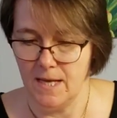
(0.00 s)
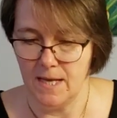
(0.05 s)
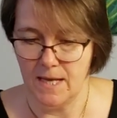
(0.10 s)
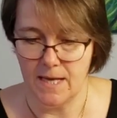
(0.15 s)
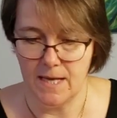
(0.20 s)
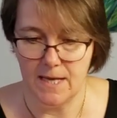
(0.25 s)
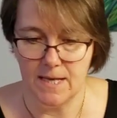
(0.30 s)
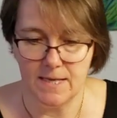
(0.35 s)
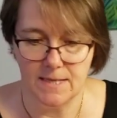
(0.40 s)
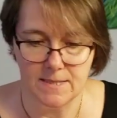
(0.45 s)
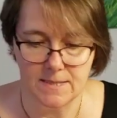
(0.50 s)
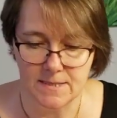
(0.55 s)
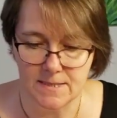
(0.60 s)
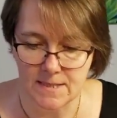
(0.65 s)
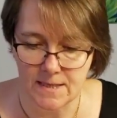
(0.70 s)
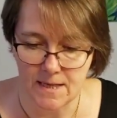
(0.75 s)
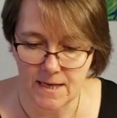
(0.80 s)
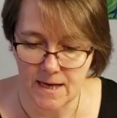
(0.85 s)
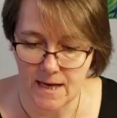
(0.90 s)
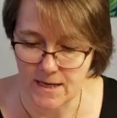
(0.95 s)
is
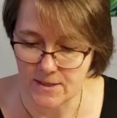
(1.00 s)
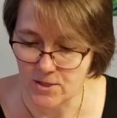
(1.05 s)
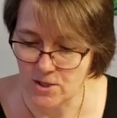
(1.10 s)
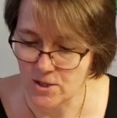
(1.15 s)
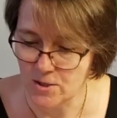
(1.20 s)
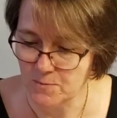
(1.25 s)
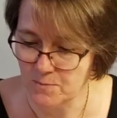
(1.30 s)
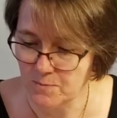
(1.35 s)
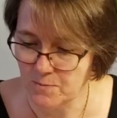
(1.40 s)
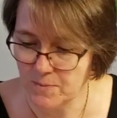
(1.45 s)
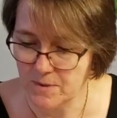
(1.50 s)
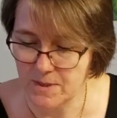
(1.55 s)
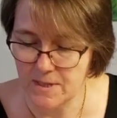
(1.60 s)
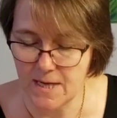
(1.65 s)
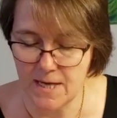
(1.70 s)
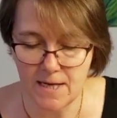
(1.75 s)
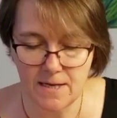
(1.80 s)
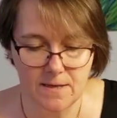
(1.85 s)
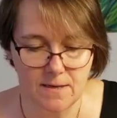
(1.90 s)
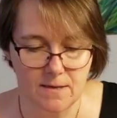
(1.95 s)
I just
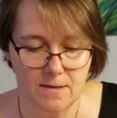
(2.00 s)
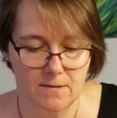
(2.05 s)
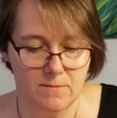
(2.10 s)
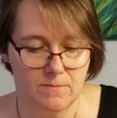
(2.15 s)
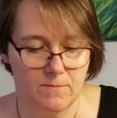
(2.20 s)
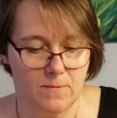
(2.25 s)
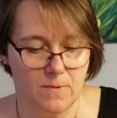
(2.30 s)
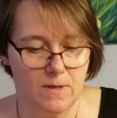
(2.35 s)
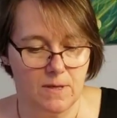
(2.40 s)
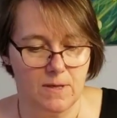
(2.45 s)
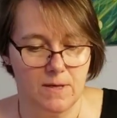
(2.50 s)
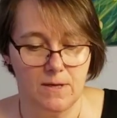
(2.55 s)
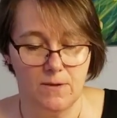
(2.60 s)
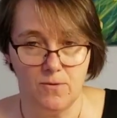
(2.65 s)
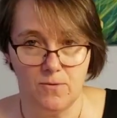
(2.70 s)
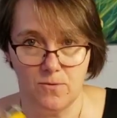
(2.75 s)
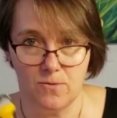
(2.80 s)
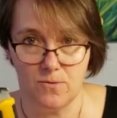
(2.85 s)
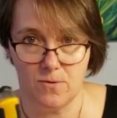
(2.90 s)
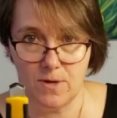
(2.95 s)
take
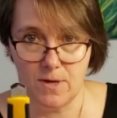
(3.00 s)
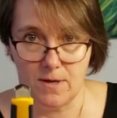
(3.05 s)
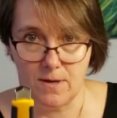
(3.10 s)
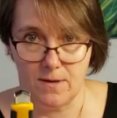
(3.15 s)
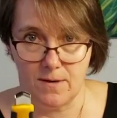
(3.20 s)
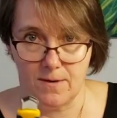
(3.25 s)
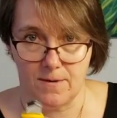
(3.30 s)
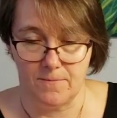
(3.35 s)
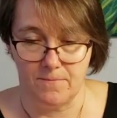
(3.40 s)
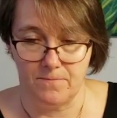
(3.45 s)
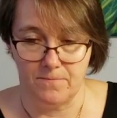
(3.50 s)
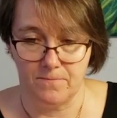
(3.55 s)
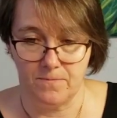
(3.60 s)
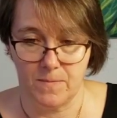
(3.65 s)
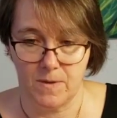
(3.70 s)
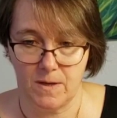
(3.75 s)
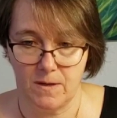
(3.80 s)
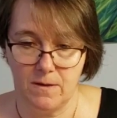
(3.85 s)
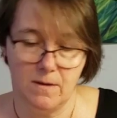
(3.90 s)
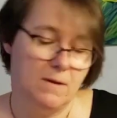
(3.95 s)
either
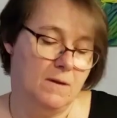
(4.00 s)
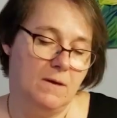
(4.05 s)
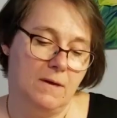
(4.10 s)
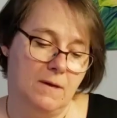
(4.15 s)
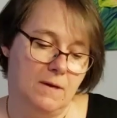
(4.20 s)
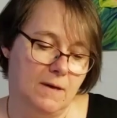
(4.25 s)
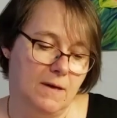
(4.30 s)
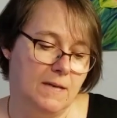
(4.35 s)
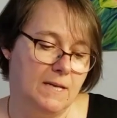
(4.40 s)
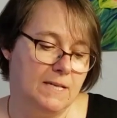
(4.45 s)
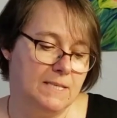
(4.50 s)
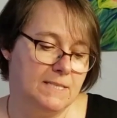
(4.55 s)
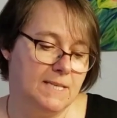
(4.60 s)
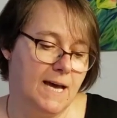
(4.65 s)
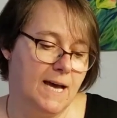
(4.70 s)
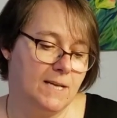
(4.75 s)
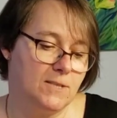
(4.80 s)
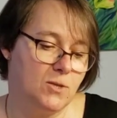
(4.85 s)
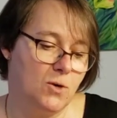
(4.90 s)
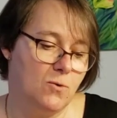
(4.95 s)
an
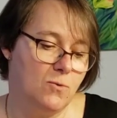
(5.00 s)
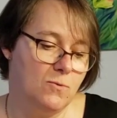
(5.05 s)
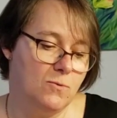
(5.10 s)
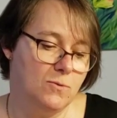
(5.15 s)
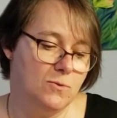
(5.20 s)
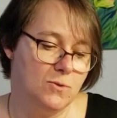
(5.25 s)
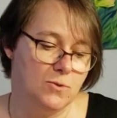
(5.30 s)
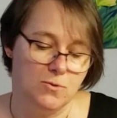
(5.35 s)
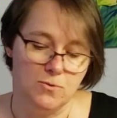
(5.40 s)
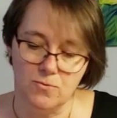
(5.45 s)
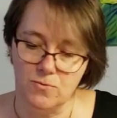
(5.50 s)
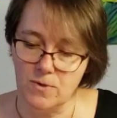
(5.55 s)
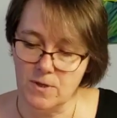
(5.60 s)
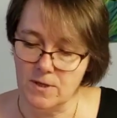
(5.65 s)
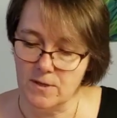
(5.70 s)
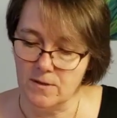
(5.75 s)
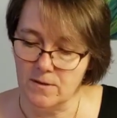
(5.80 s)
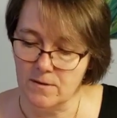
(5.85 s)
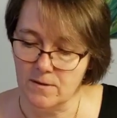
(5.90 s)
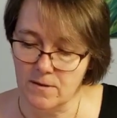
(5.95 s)
X-Acto to do
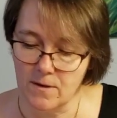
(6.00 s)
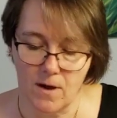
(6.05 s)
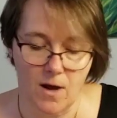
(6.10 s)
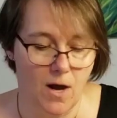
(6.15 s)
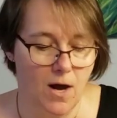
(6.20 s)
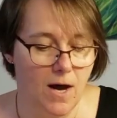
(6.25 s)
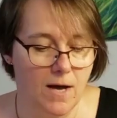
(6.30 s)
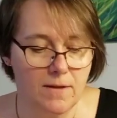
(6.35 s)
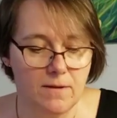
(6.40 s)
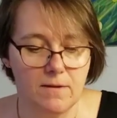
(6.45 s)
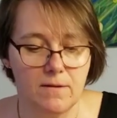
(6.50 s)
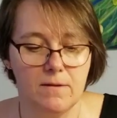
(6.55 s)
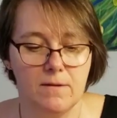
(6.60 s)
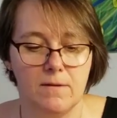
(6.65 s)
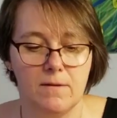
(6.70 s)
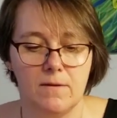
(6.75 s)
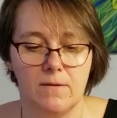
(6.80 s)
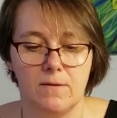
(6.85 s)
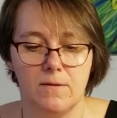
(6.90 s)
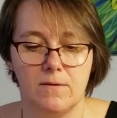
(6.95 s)
the cut,
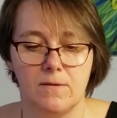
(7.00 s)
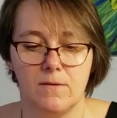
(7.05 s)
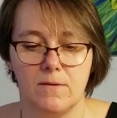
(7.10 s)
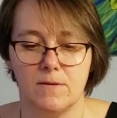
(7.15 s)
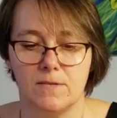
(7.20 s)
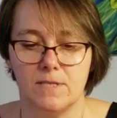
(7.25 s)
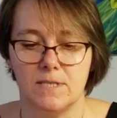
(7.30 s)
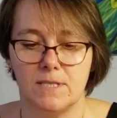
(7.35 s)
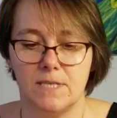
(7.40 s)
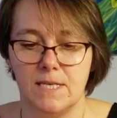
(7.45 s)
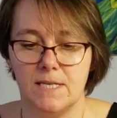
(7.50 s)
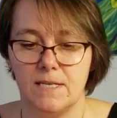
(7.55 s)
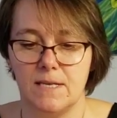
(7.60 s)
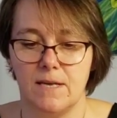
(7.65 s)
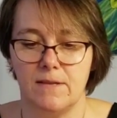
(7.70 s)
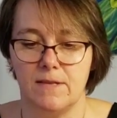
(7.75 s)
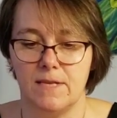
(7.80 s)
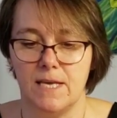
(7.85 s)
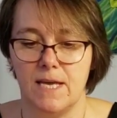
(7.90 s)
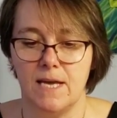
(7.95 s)
the slit
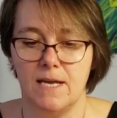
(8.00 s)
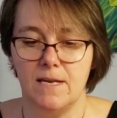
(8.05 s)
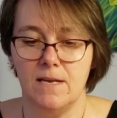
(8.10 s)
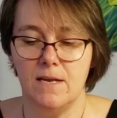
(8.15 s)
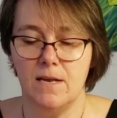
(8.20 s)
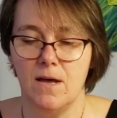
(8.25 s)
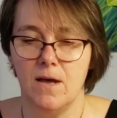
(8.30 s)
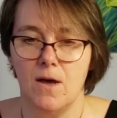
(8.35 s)
at the end,